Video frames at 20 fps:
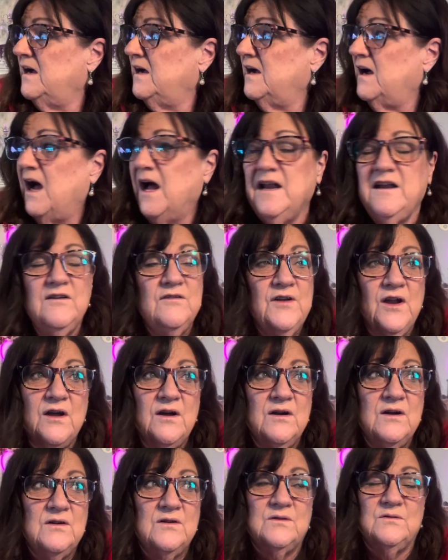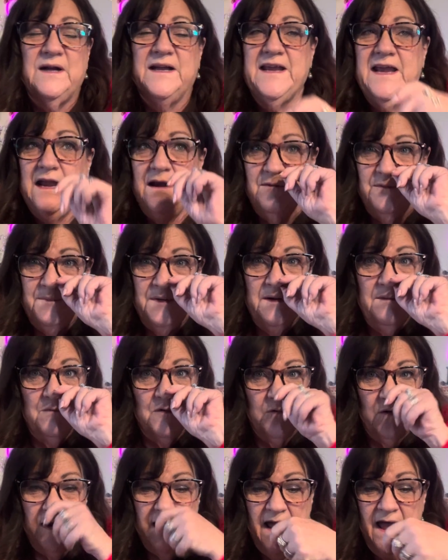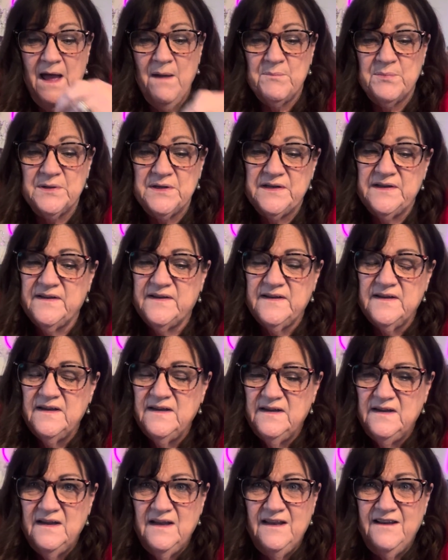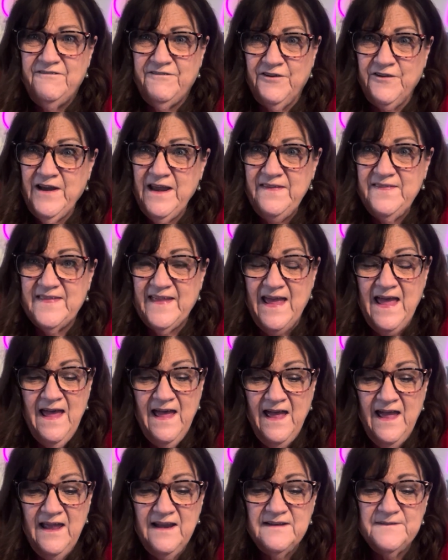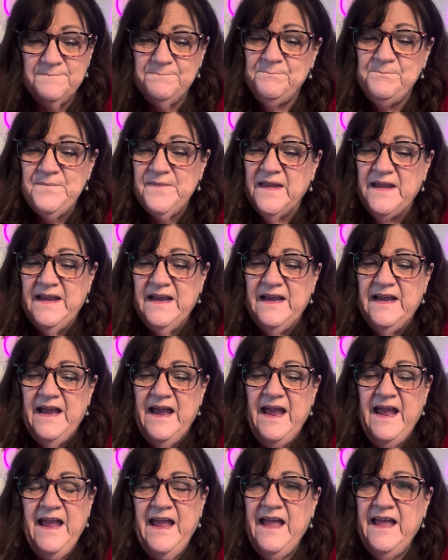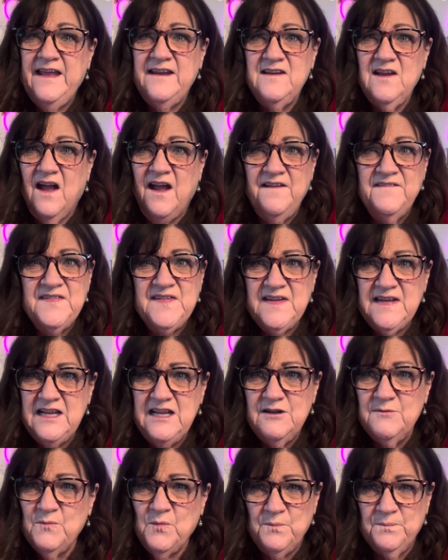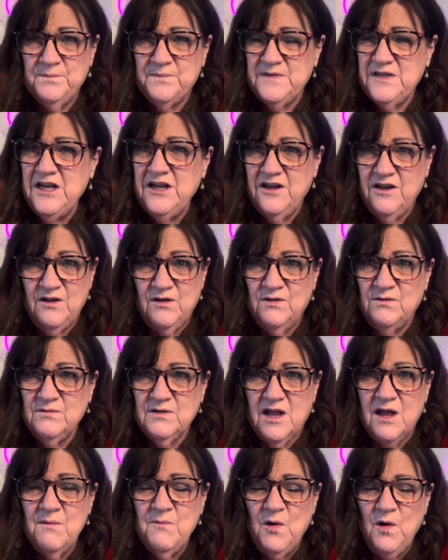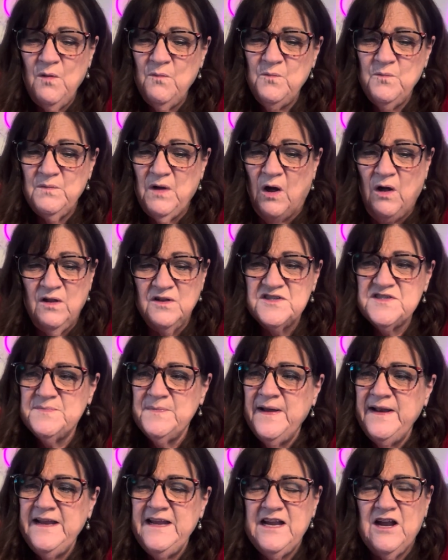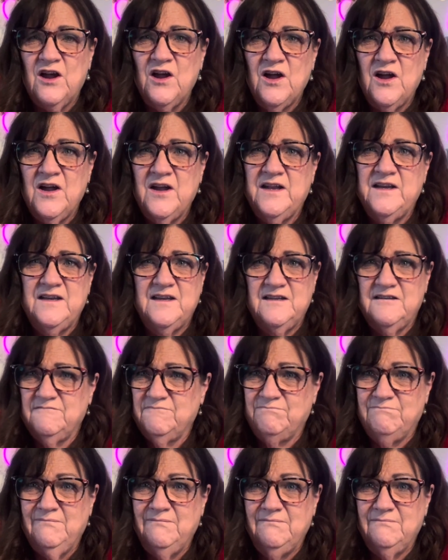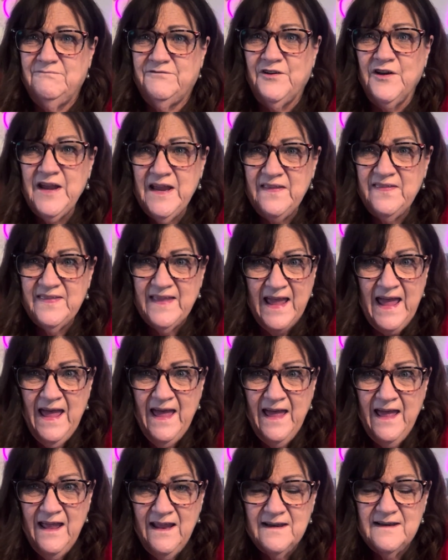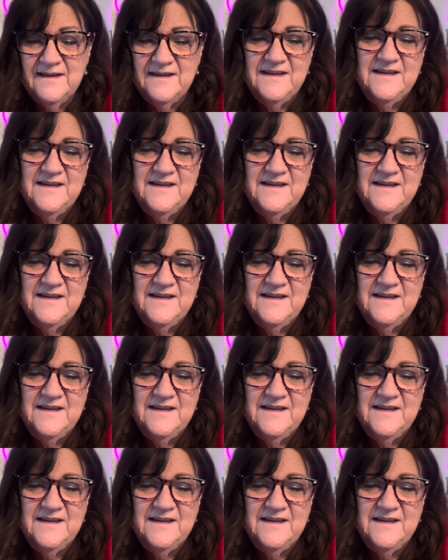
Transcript: I don't know. I can't remember what happened. Forget that. And I've seen him, come home, all his money gone. Forget that.